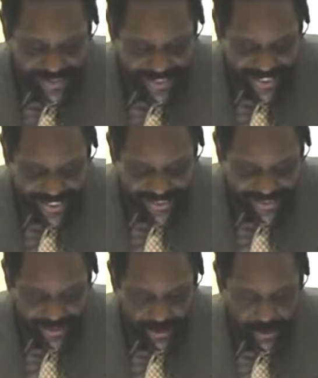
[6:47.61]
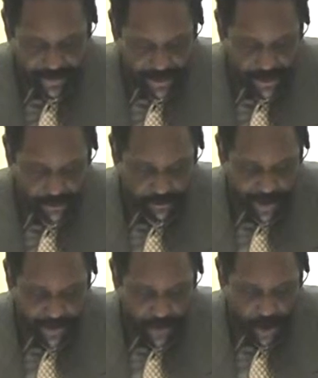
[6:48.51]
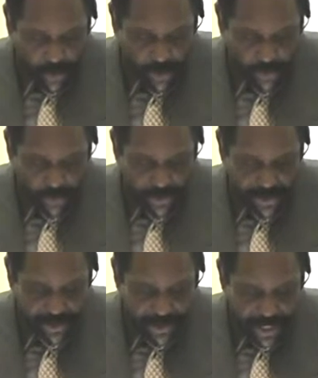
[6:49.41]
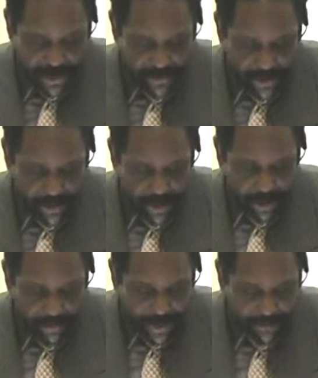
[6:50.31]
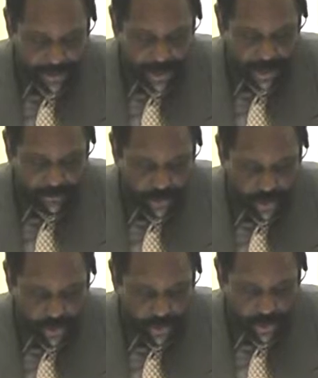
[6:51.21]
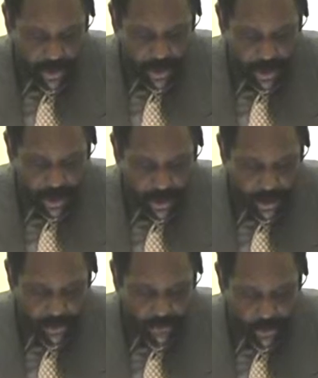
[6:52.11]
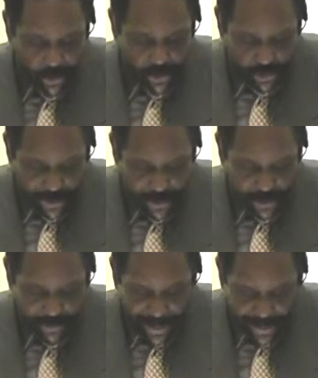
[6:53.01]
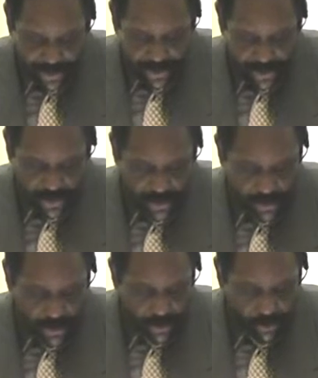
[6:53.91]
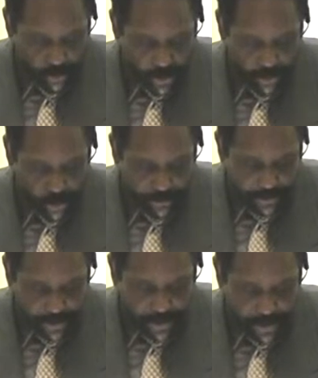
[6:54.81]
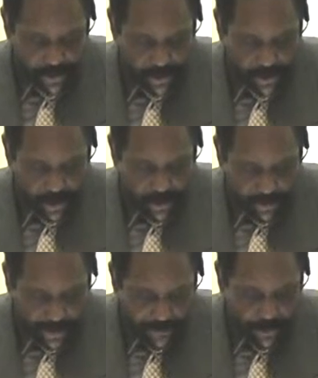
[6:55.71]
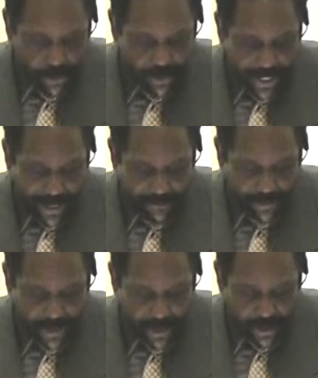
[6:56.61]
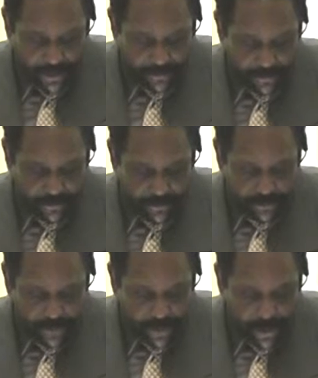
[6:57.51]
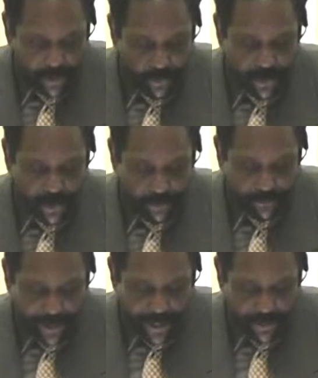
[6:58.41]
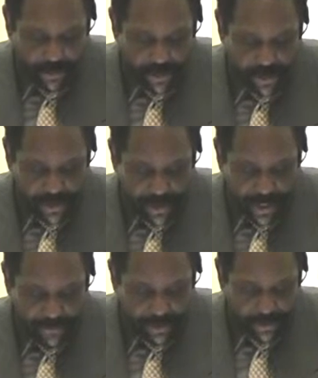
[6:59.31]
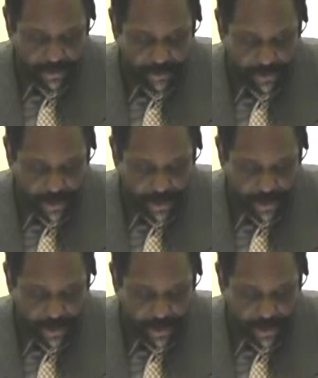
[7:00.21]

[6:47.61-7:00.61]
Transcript: against any, that your Father also, which is in heaven, may forgive you of your trespasses. One more verse. But if you do not forgive, neither will your Father, which is in heaven,